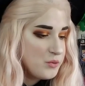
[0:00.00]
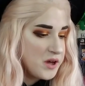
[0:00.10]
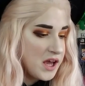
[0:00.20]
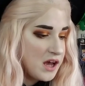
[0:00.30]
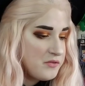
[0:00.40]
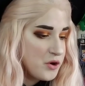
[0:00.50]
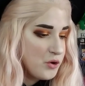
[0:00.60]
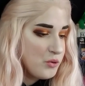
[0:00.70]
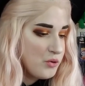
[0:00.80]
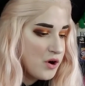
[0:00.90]
we have
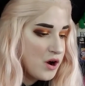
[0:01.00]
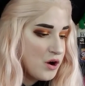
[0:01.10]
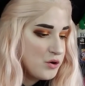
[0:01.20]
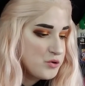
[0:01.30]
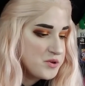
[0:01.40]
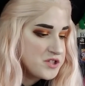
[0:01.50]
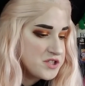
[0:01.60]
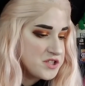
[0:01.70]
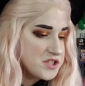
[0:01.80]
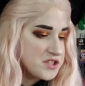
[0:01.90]
Erode, which
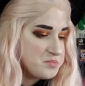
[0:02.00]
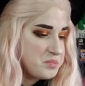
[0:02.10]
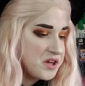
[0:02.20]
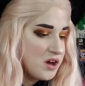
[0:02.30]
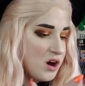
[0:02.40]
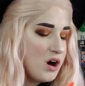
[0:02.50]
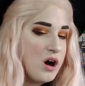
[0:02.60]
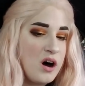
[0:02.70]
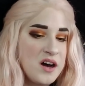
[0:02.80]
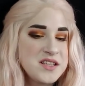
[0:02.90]
is just oh
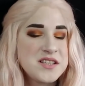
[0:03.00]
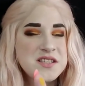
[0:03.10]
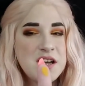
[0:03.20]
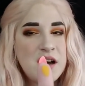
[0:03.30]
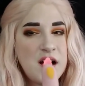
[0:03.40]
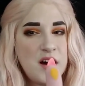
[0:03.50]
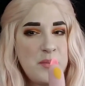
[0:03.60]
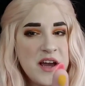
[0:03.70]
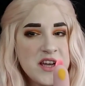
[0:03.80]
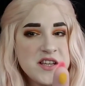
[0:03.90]

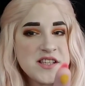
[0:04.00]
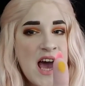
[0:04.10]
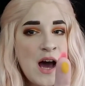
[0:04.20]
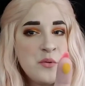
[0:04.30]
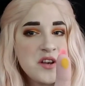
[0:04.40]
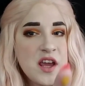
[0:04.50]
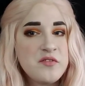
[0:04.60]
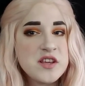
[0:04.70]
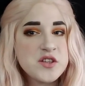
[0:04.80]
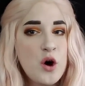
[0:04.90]
my goodness. I would,
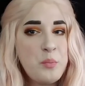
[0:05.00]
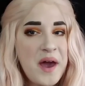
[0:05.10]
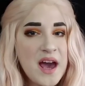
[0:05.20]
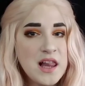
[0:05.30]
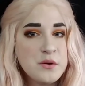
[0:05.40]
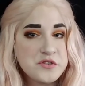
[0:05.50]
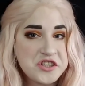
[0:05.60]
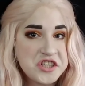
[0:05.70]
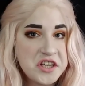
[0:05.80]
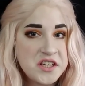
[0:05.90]
if this whole palette was
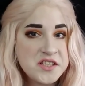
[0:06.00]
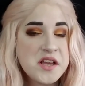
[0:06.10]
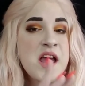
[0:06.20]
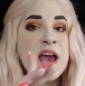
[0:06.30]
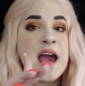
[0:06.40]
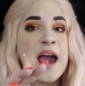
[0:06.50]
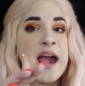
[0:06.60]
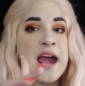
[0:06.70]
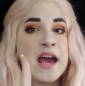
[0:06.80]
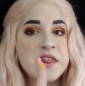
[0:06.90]
shiz
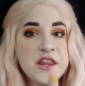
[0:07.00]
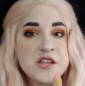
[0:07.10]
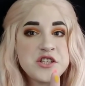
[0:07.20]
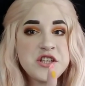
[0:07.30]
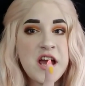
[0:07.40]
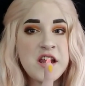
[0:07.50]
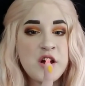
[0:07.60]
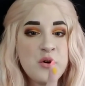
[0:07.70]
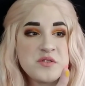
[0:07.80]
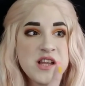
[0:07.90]
and this
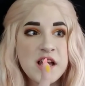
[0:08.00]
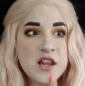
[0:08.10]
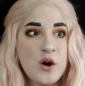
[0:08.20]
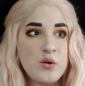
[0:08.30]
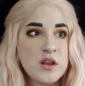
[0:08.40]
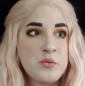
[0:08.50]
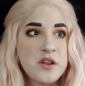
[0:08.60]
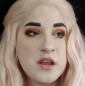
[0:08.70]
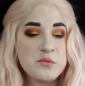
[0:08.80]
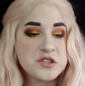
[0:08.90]
shadow was like the only
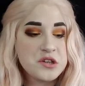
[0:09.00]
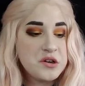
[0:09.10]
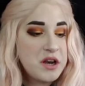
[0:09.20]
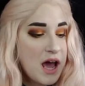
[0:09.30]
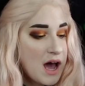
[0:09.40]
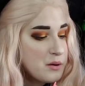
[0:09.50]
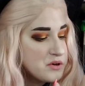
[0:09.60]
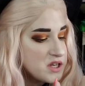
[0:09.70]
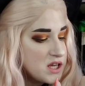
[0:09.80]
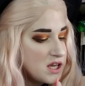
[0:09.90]
one that was good, I
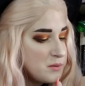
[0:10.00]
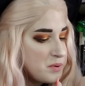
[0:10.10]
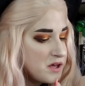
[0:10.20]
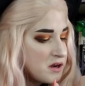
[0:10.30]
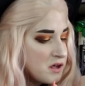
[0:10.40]
would keep it